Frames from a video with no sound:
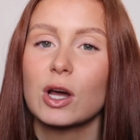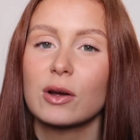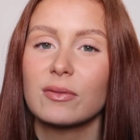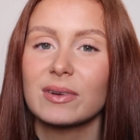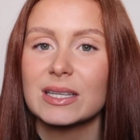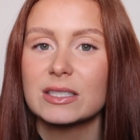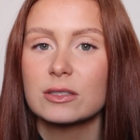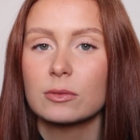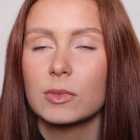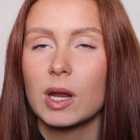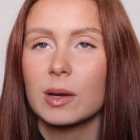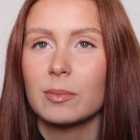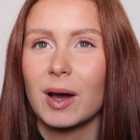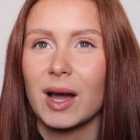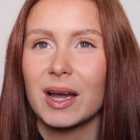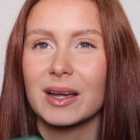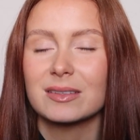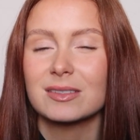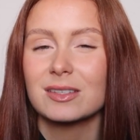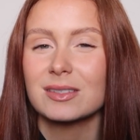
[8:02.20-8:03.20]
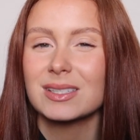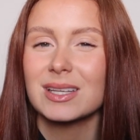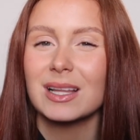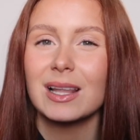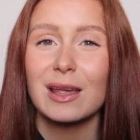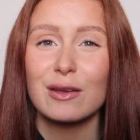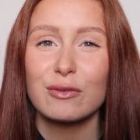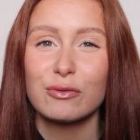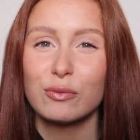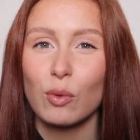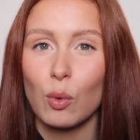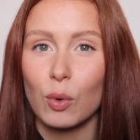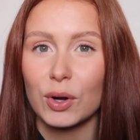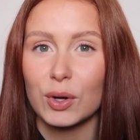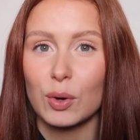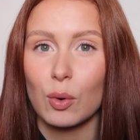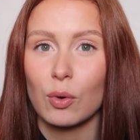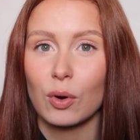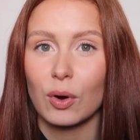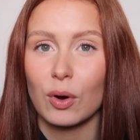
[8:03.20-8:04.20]
not really something I buy because they're still like four
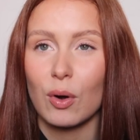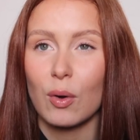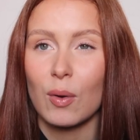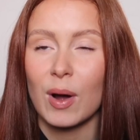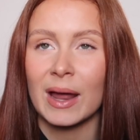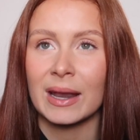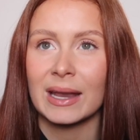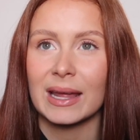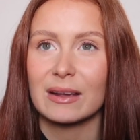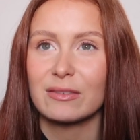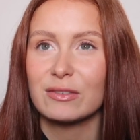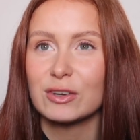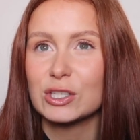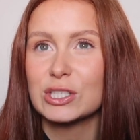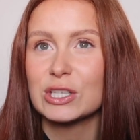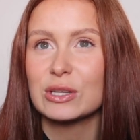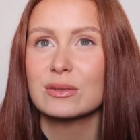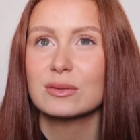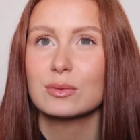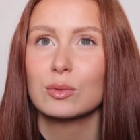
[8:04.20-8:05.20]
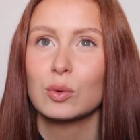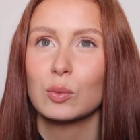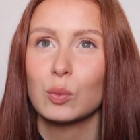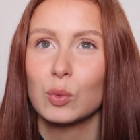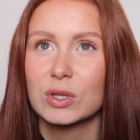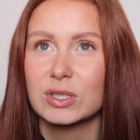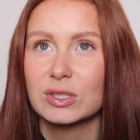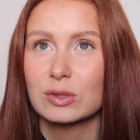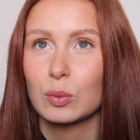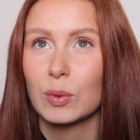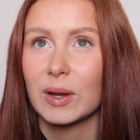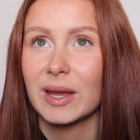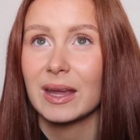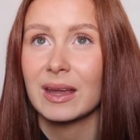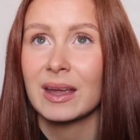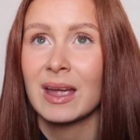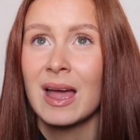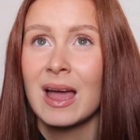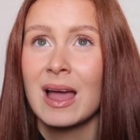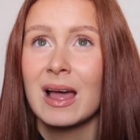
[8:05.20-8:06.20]
euro, and like if you're to use one once a
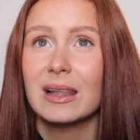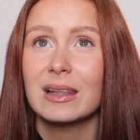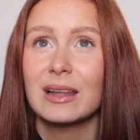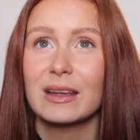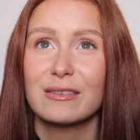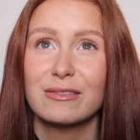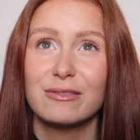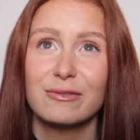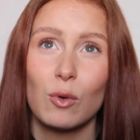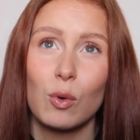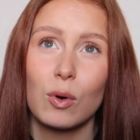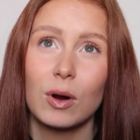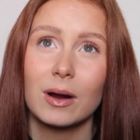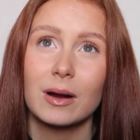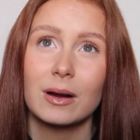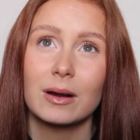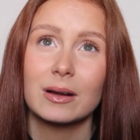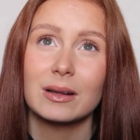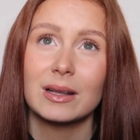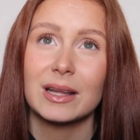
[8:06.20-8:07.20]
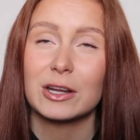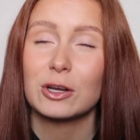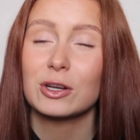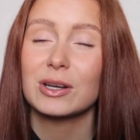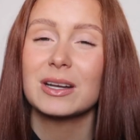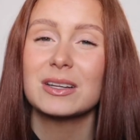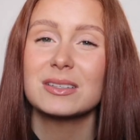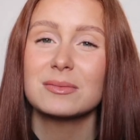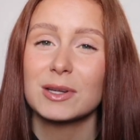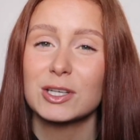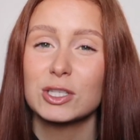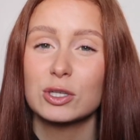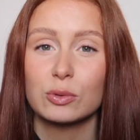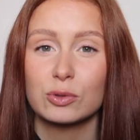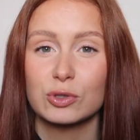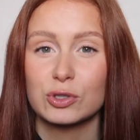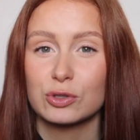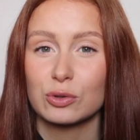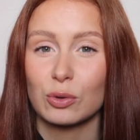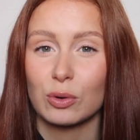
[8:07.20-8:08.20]
week, like four, like you're nearly spend two
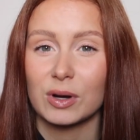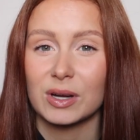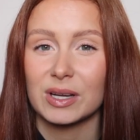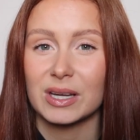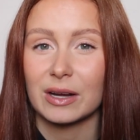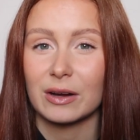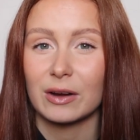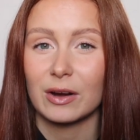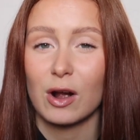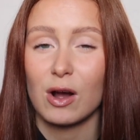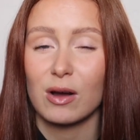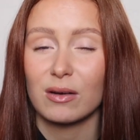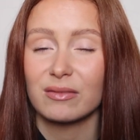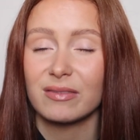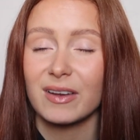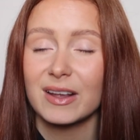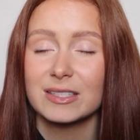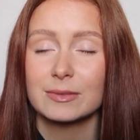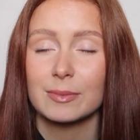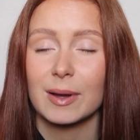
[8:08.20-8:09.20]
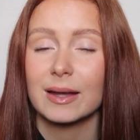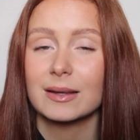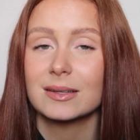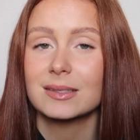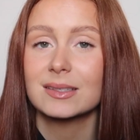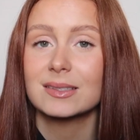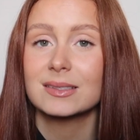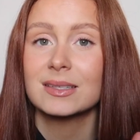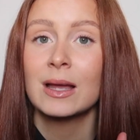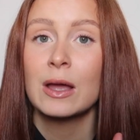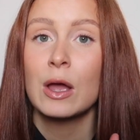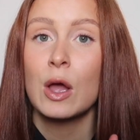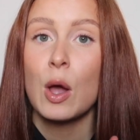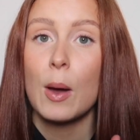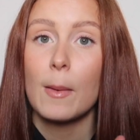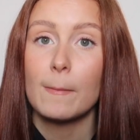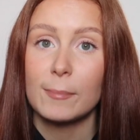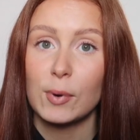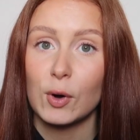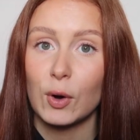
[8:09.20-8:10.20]
hundred euro a year on face masks.
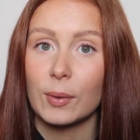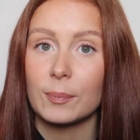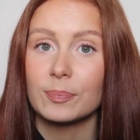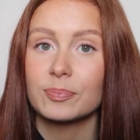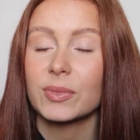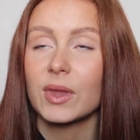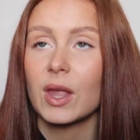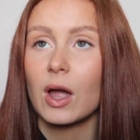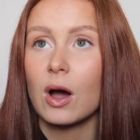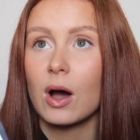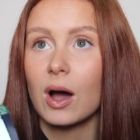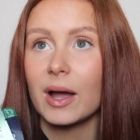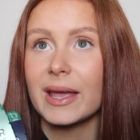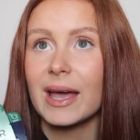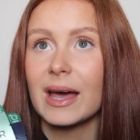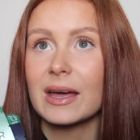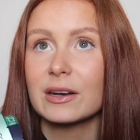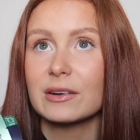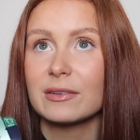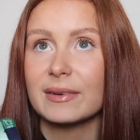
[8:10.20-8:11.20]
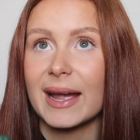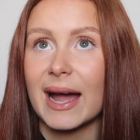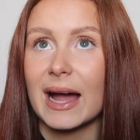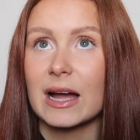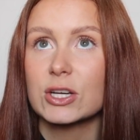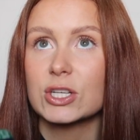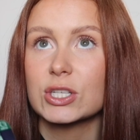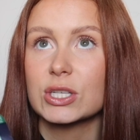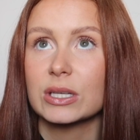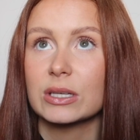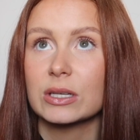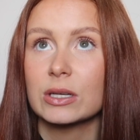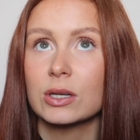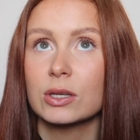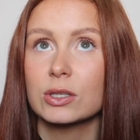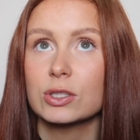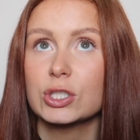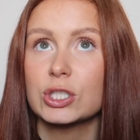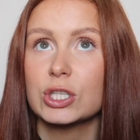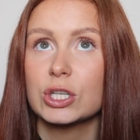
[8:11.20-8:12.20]
But I had a reaction
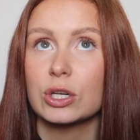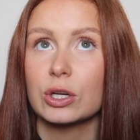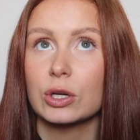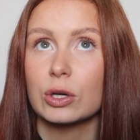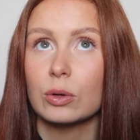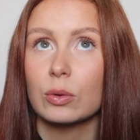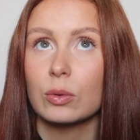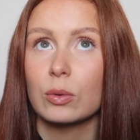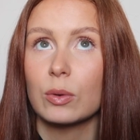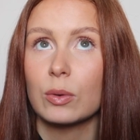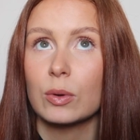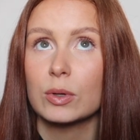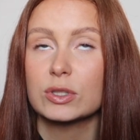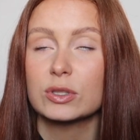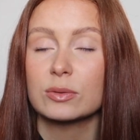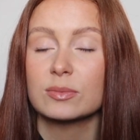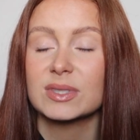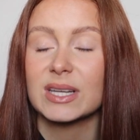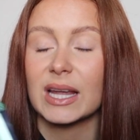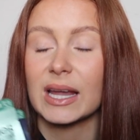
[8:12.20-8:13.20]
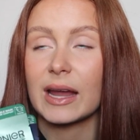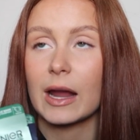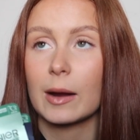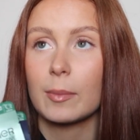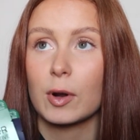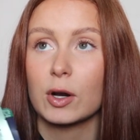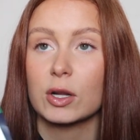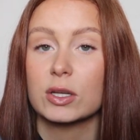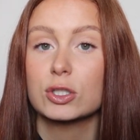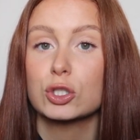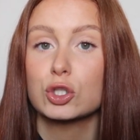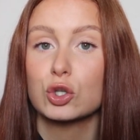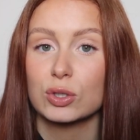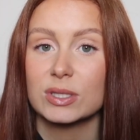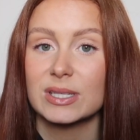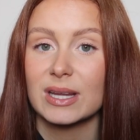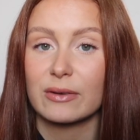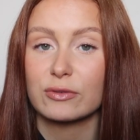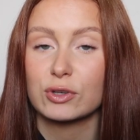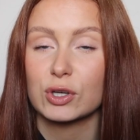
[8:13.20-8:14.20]
to some skincare products
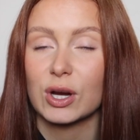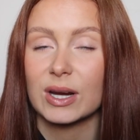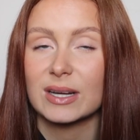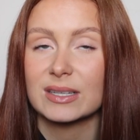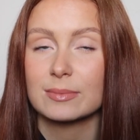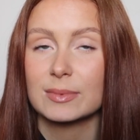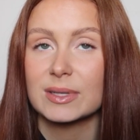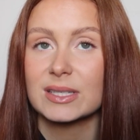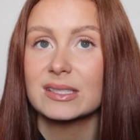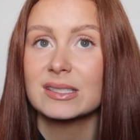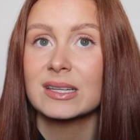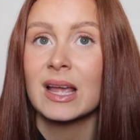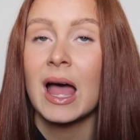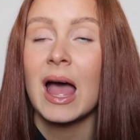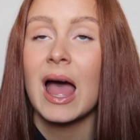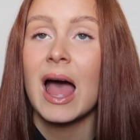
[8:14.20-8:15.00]
just after Christmas,